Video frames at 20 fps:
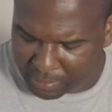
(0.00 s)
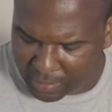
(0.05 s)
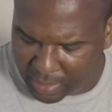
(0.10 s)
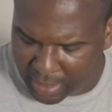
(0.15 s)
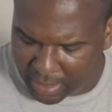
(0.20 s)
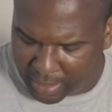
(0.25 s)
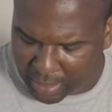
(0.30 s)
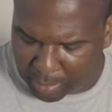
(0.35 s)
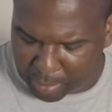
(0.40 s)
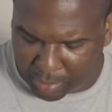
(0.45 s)

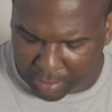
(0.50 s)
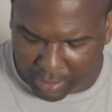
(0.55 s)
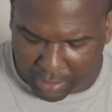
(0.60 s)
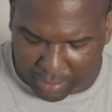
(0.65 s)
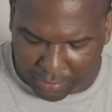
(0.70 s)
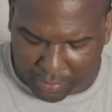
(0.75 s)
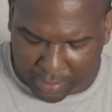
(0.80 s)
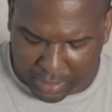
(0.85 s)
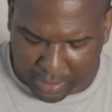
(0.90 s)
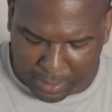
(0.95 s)
And I
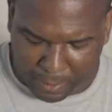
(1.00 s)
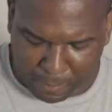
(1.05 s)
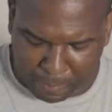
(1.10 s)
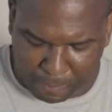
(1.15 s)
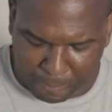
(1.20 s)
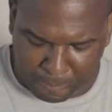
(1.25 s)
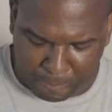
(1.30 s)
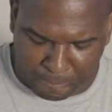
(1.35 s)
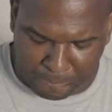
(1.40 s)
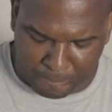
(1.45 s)
believe
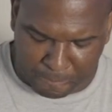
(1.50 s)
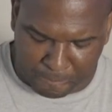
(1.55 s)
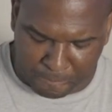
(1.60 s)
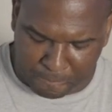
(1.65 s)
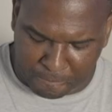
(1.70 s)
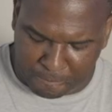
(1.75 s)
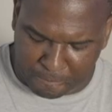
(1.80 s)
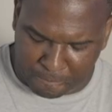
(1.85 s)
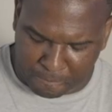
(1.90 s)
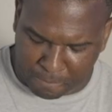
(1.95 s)

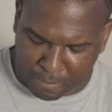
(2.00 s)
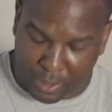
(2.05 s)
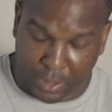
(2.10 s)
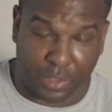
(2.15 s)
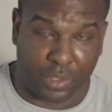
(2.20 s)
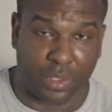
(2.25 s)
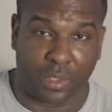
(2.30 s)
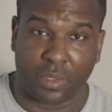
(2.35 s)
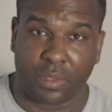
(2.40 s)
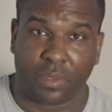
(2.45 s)

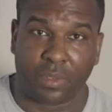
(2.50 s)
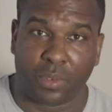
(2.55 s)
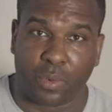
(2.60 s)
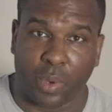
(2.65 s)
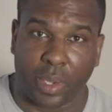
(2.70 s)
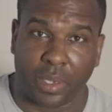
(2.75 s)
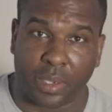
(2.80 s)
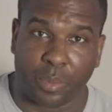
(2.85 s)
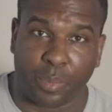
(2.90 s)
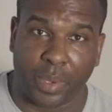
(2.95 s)
this is
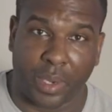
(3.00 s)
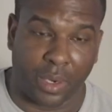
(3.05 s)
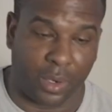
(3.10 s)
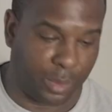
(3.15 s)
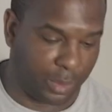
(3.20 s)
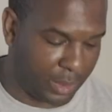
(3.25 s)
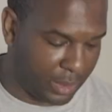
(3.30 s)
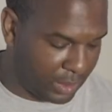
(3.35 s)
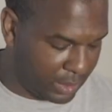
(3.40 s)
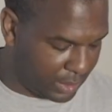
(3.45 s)
quite
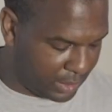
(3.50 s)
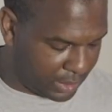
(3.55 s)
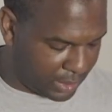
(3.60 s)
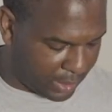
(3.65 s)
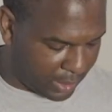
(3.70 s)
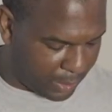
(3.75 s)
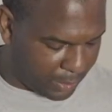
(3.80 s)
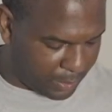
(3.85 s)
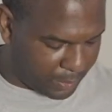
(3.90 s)
comparable. So